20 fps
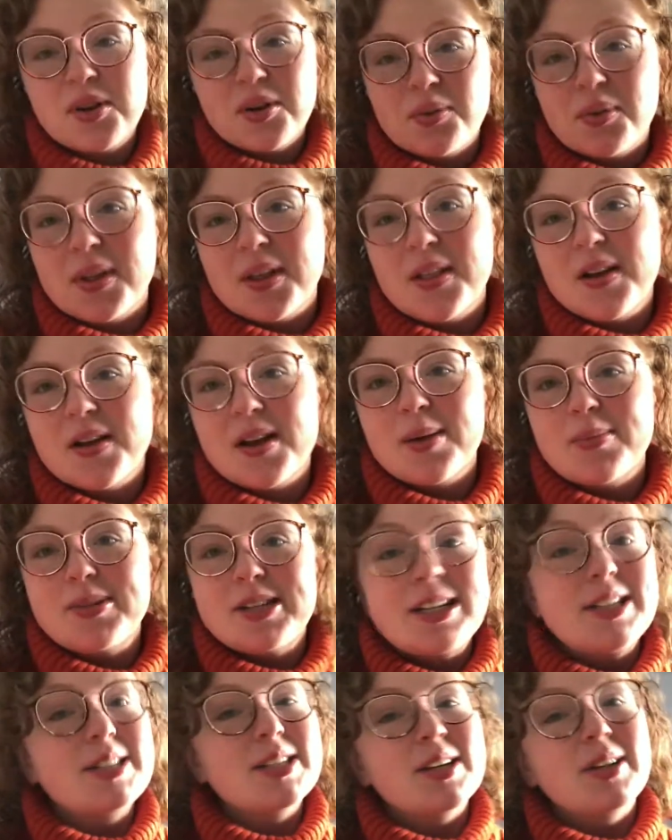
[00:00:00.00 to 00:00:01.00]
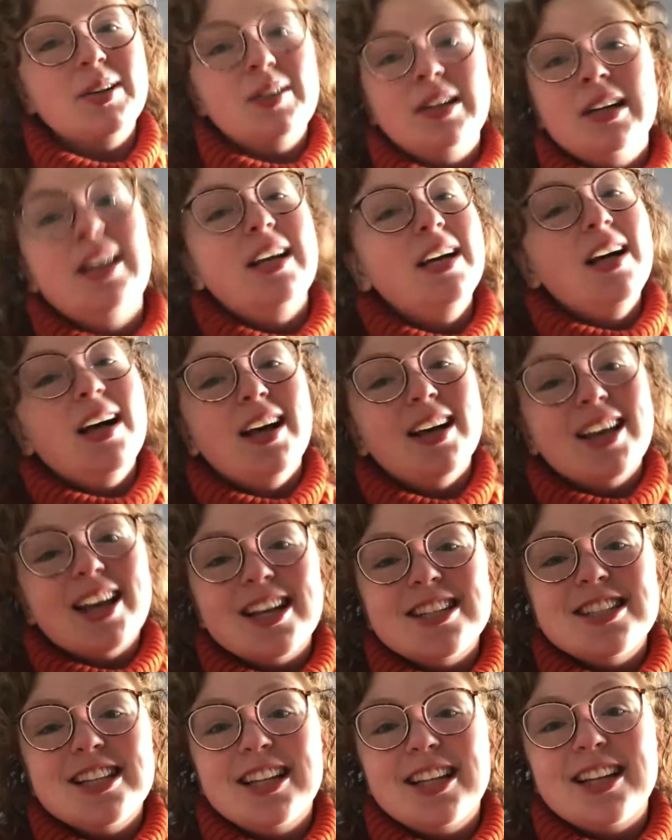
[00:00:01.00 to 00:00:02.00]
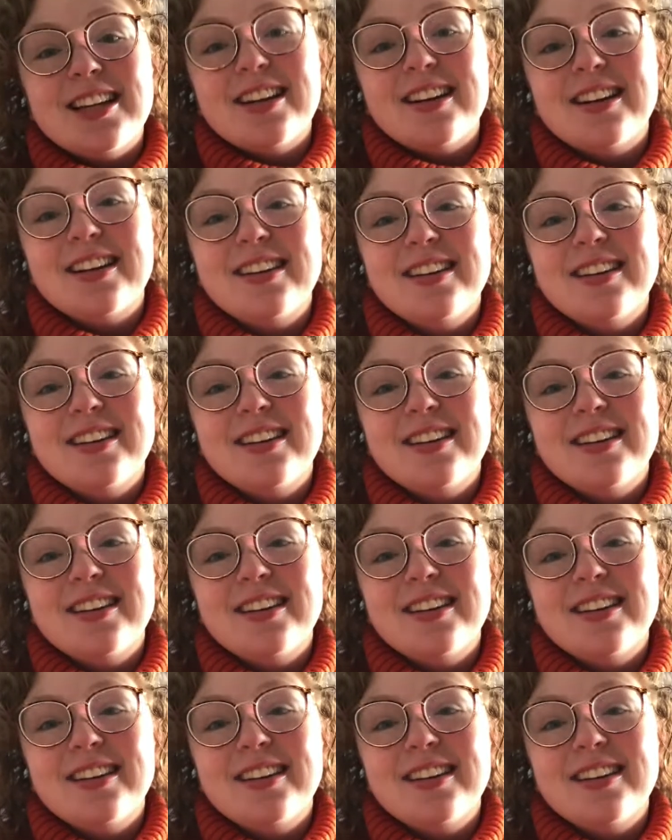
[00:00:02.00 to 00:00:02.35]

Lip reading: a really long update, so I'll catch you later.